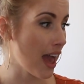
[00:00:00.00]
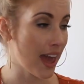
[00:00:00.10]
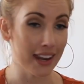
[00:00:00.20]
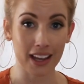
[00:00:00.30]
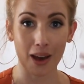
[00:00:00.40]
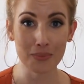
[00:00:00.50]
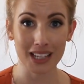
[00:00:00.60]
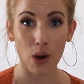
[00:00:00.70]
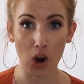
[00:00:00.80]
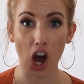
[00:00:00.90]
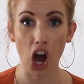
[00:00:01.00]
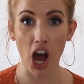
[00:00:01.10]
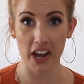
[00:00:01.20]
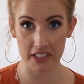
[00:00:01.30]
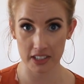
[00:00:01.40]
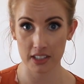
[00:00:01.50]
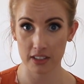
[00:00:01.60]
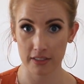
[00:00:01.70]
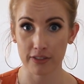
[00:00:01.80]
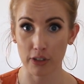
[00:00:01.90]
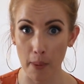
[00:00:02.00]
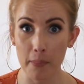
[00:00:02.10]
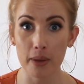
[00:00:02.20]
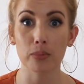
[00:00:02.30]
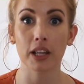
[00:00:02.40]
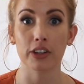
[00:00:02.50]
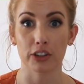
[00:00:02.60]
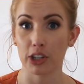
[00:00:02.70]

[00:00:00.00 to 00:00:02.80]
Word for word: and it comes out hot from the blender.